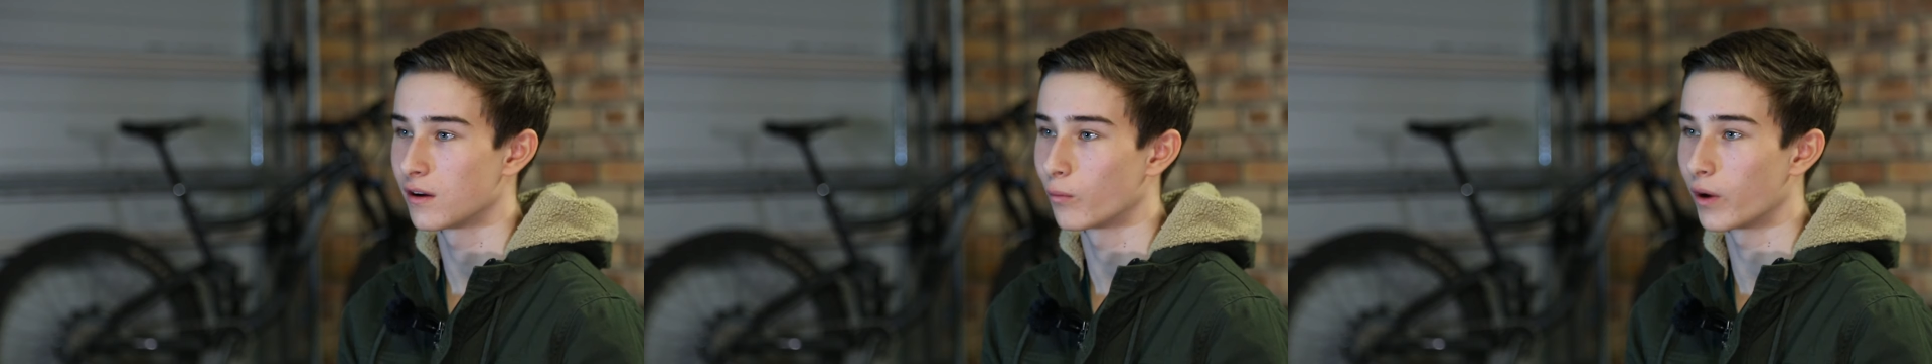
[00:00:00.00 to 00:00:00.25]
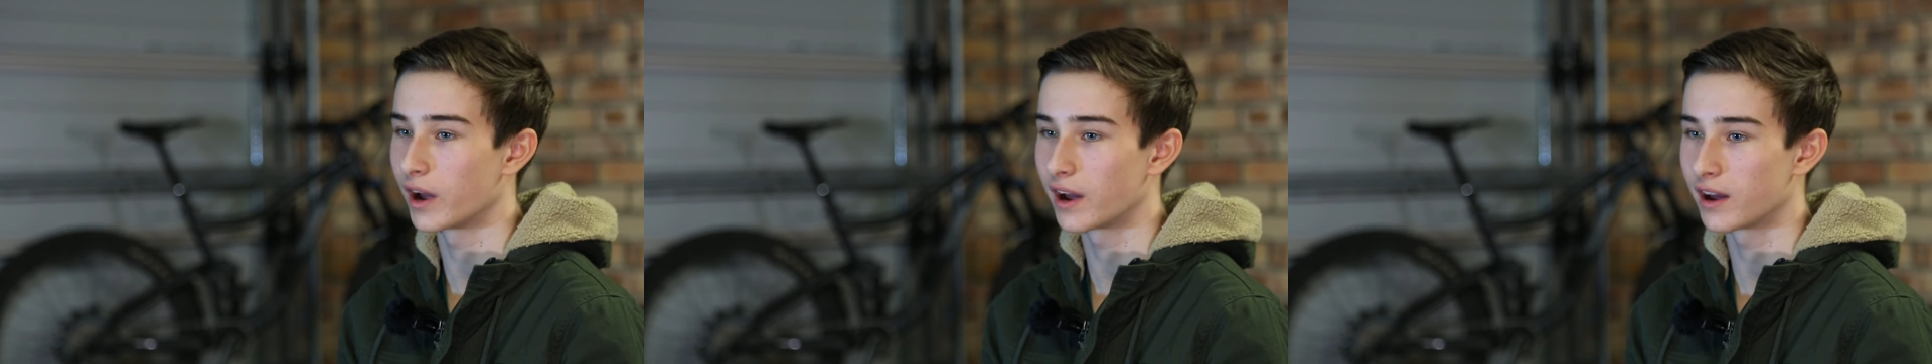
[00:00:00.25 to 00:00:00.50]

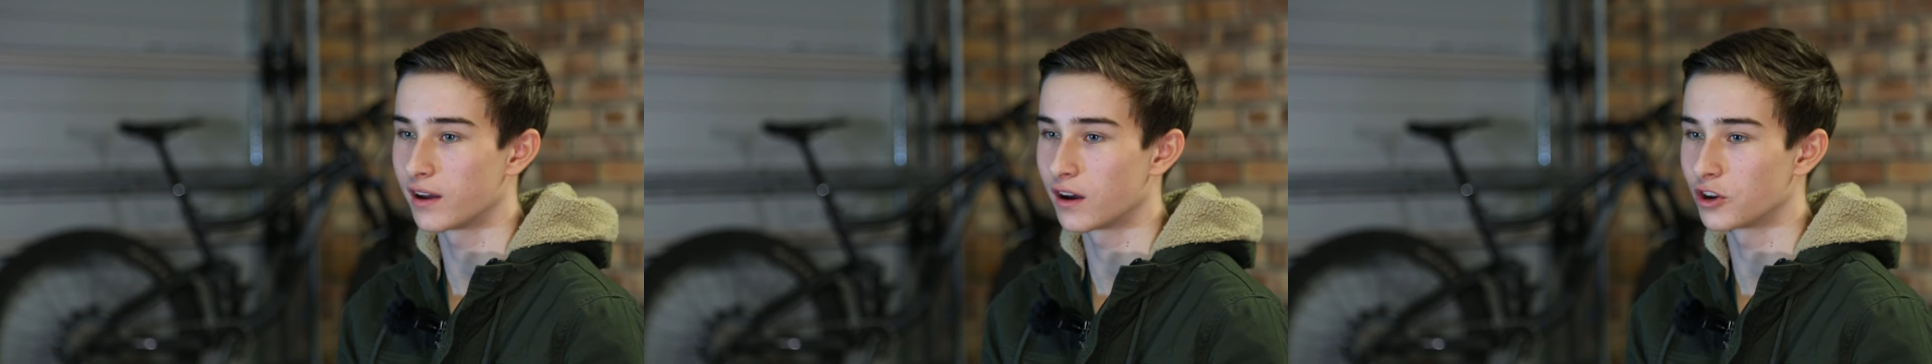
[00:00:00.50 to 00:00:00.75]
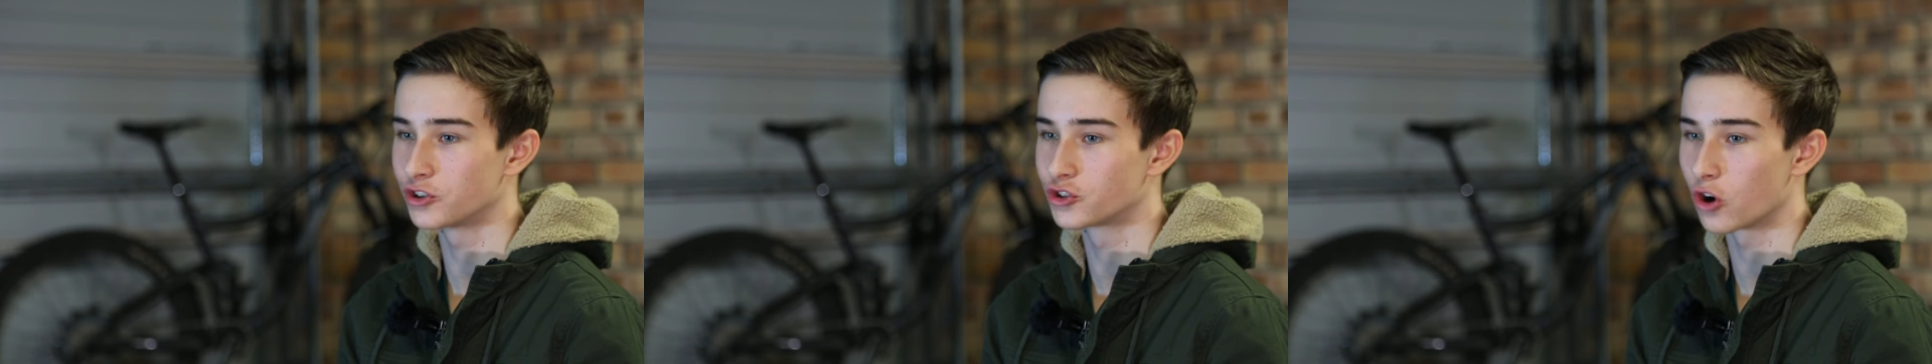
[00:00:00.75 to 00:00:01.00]
where
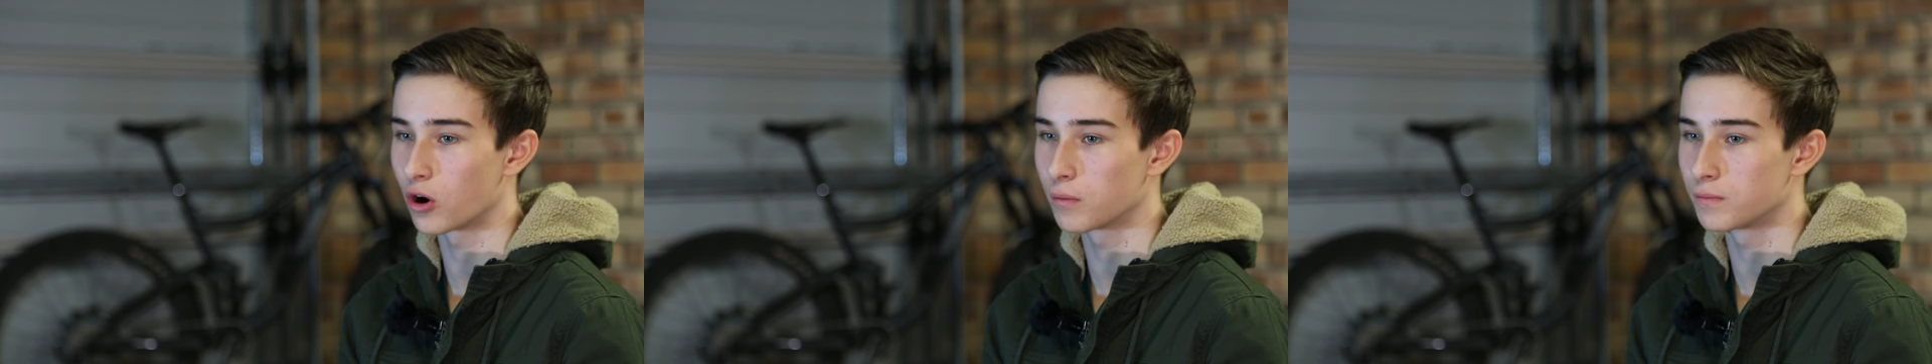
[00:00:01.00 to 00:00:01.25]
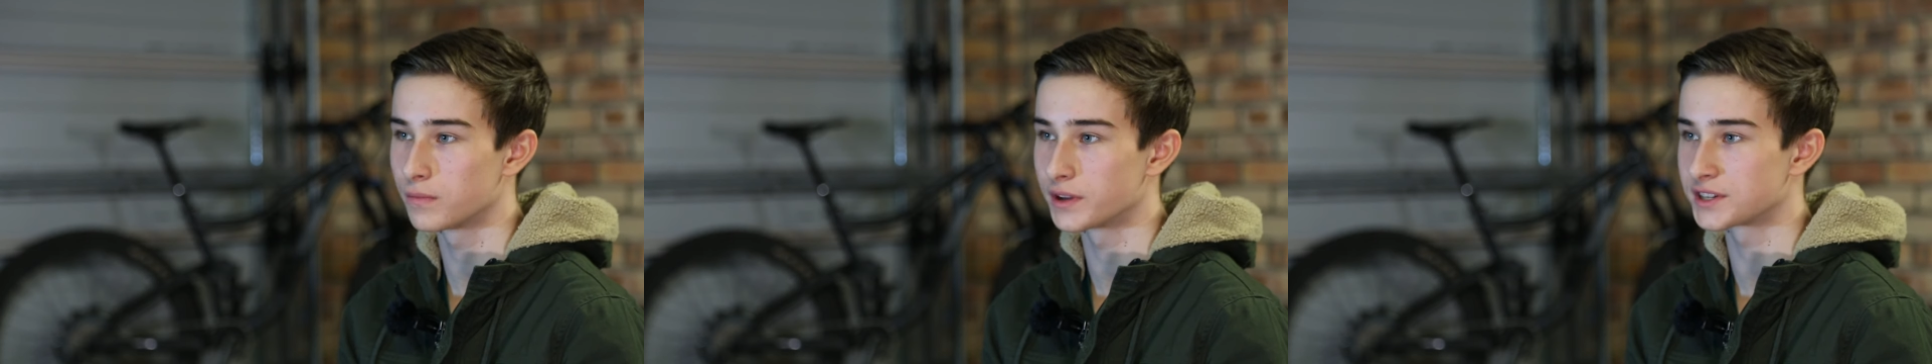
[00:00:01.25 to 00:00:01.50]
a
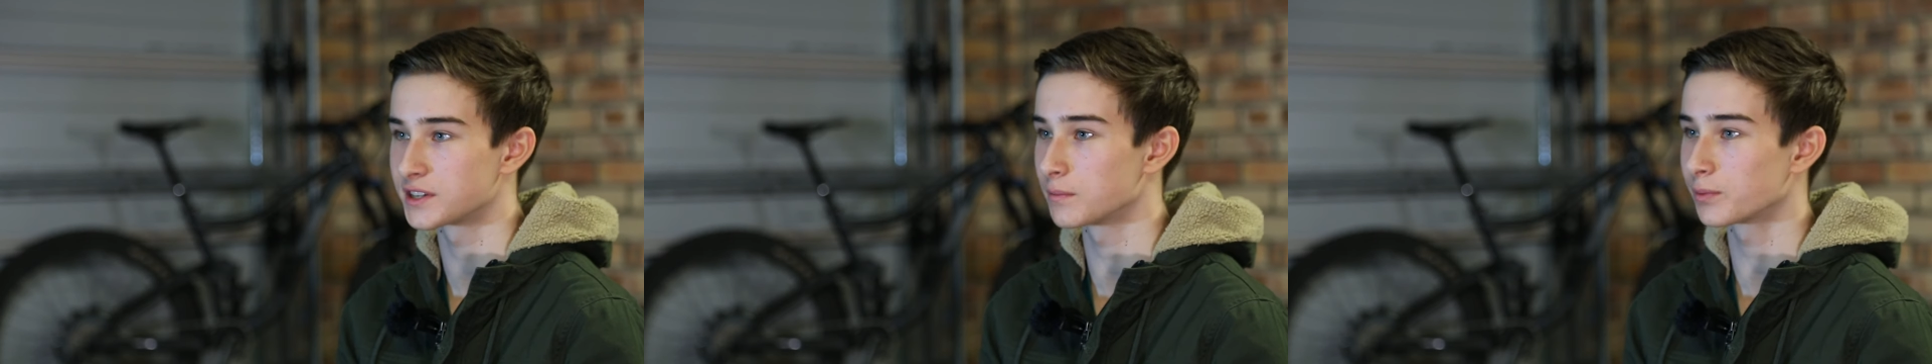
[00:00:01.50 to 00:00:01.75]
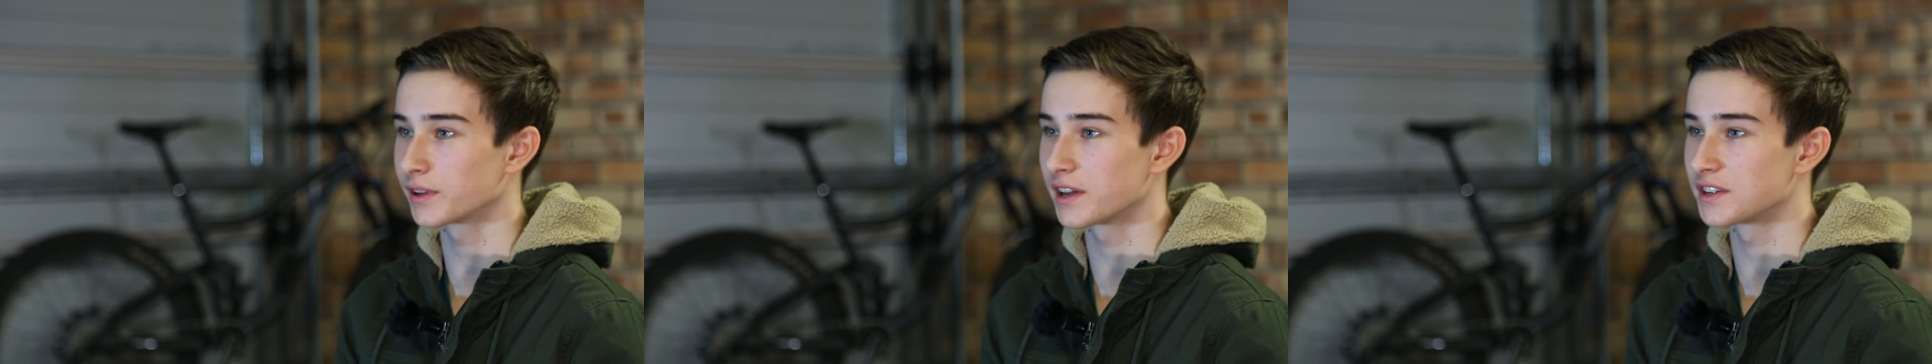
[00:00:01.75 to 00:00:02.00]
job as
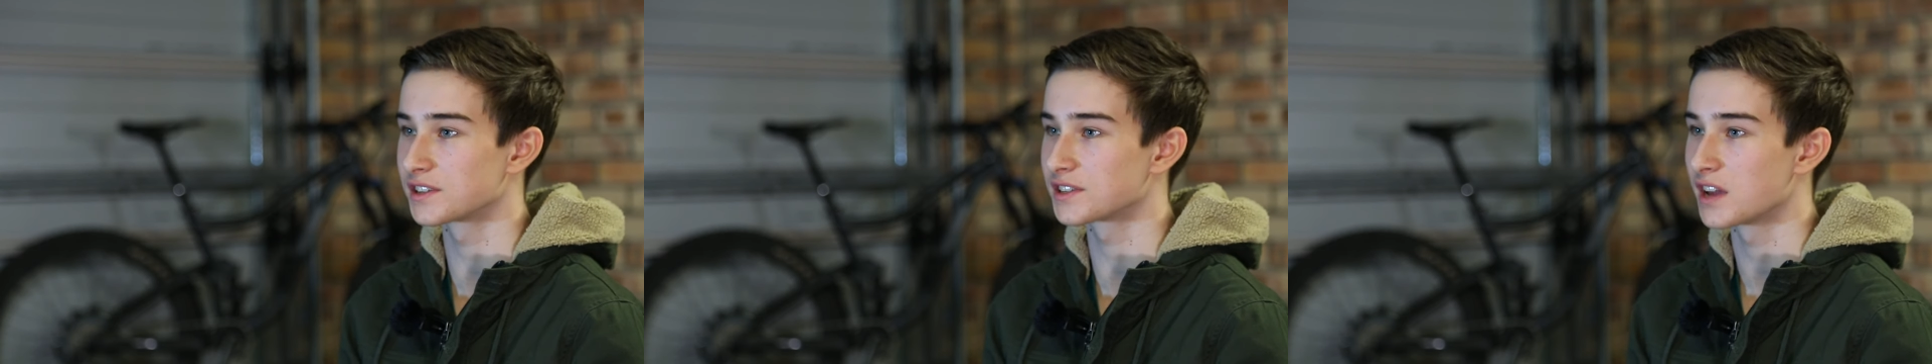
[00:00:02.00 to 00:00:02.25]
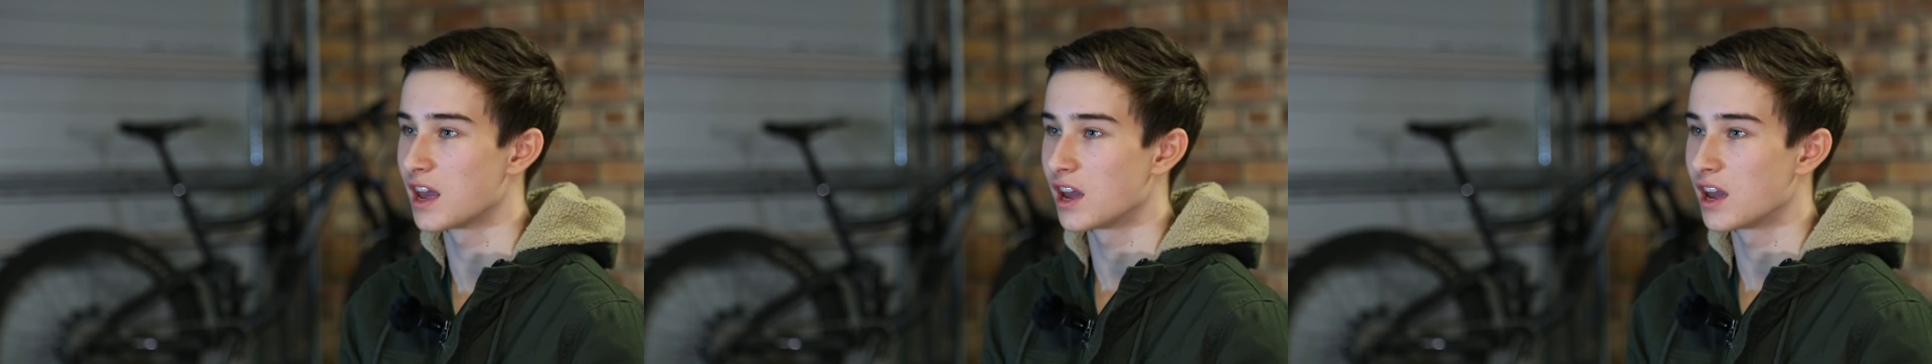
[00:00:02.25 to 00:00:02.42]
simple as